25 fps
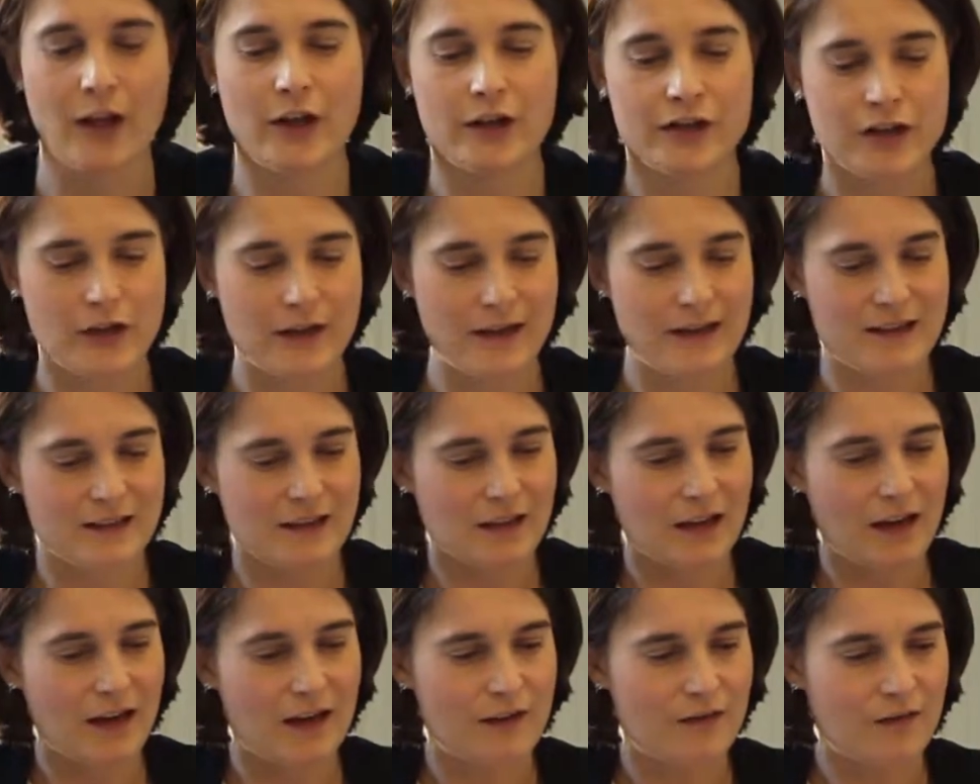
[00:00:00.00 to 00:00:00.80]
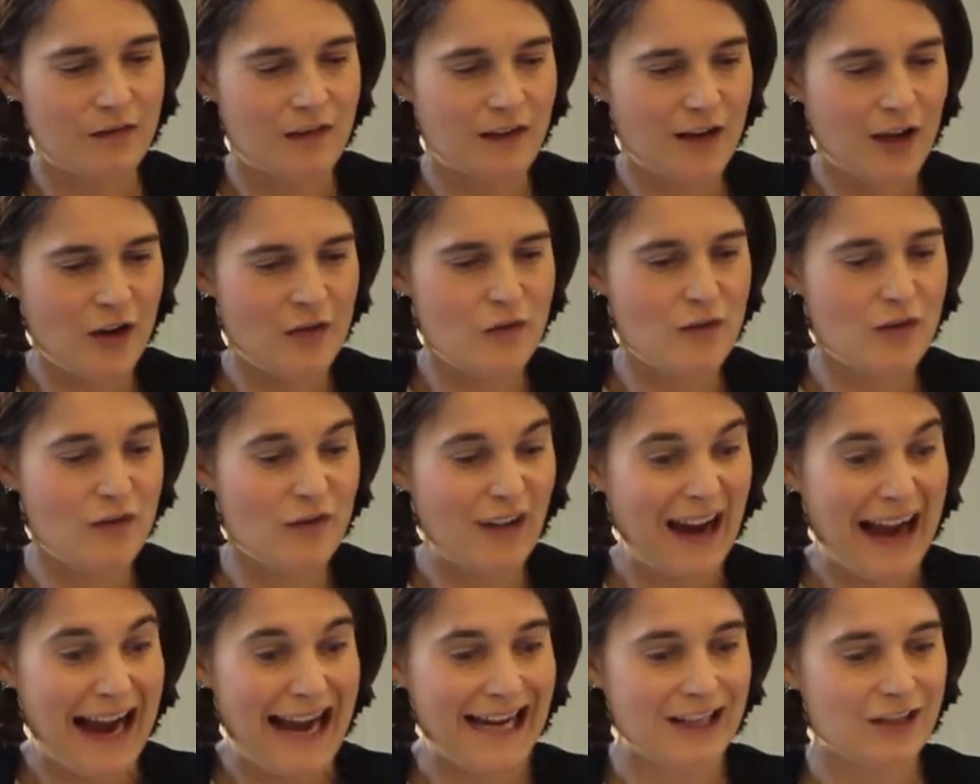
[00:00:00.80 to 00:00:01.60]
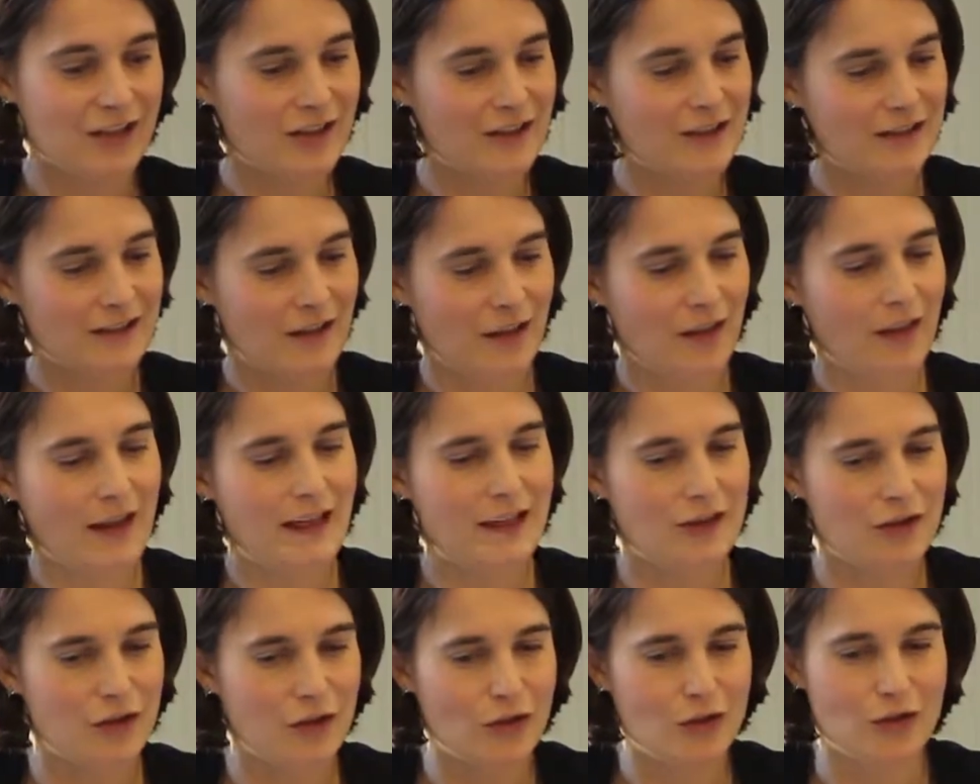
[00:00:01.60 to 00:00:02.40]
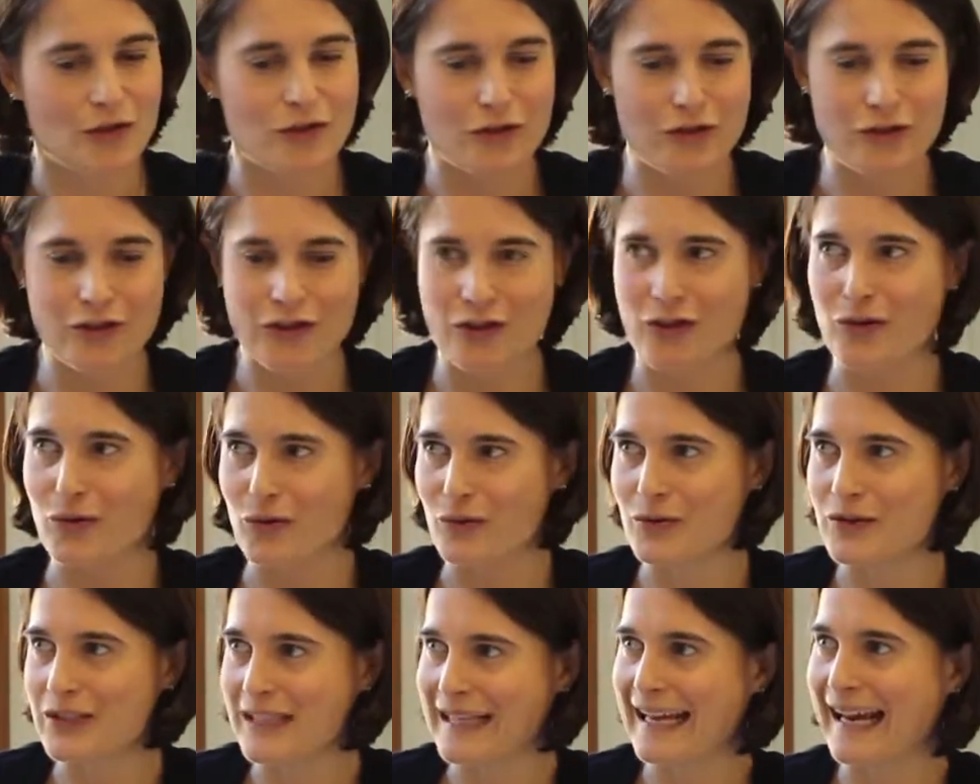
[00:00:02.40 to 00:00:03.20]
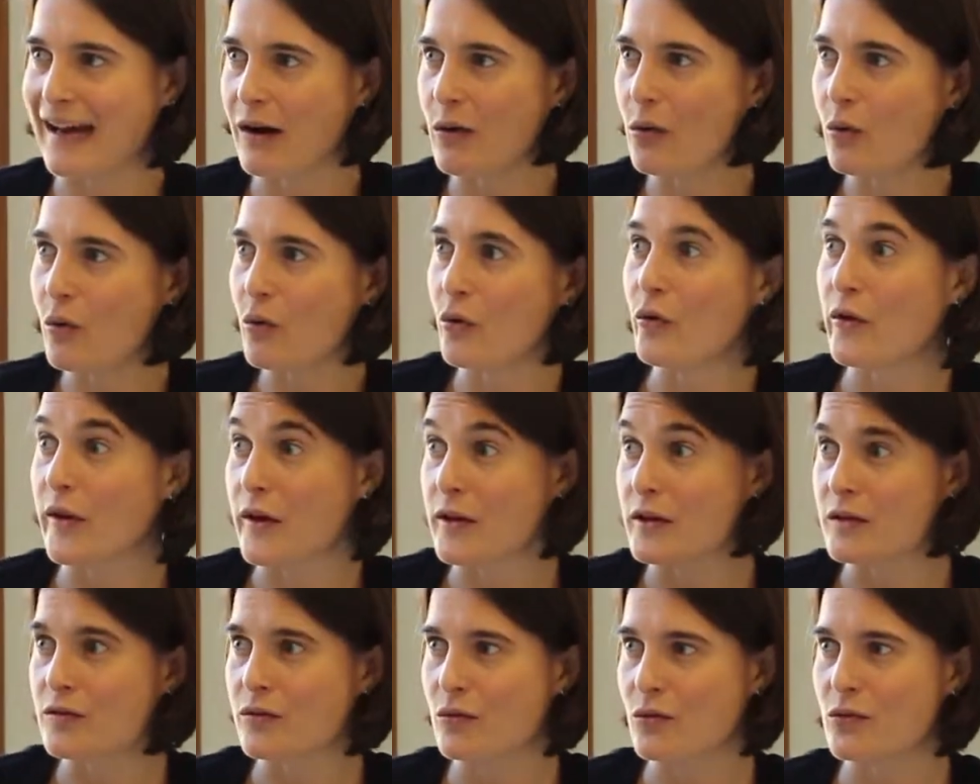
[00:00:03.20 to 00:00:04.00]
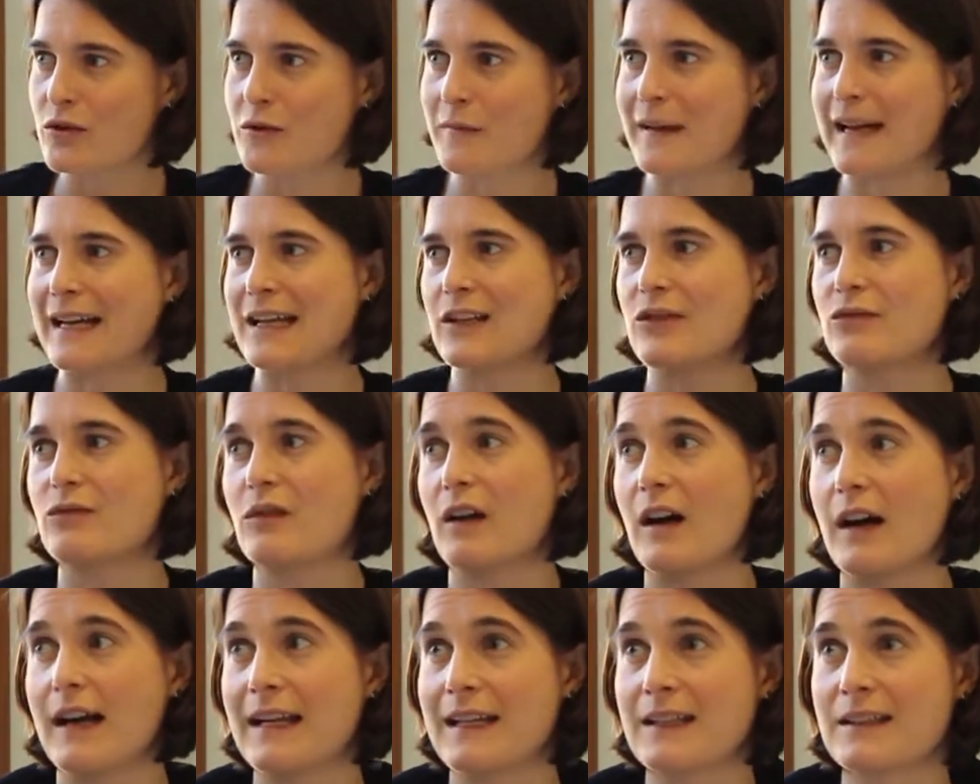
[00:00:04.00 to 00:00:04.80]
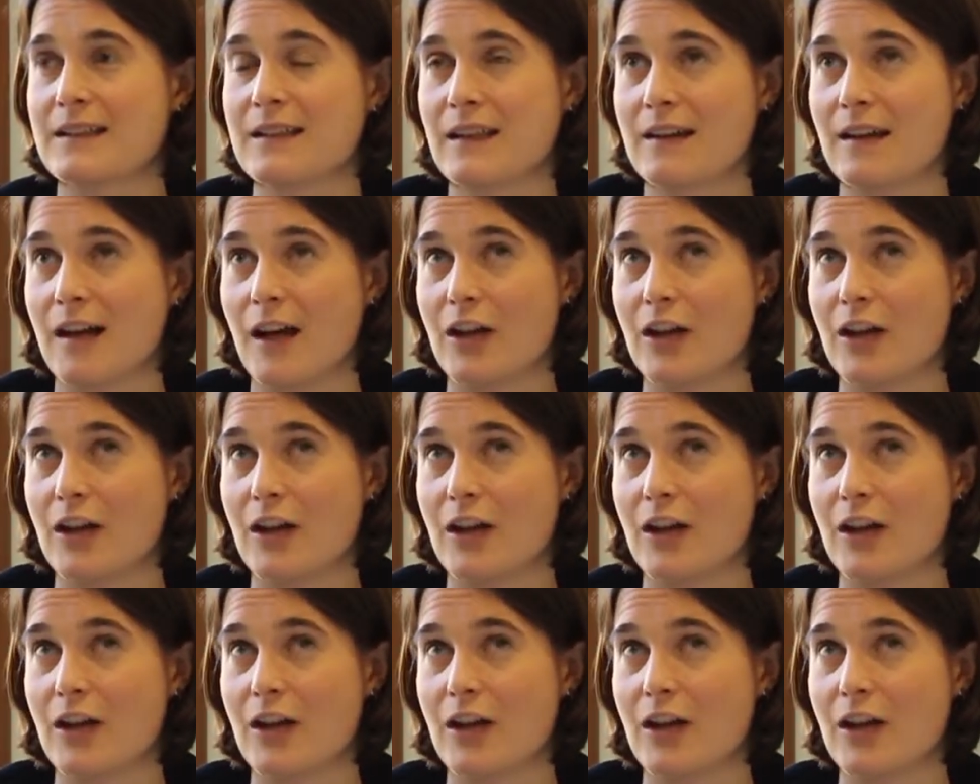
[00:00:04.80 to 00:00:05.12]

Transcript: So there's a kind of load of actions and things you can do to get all those four domains right,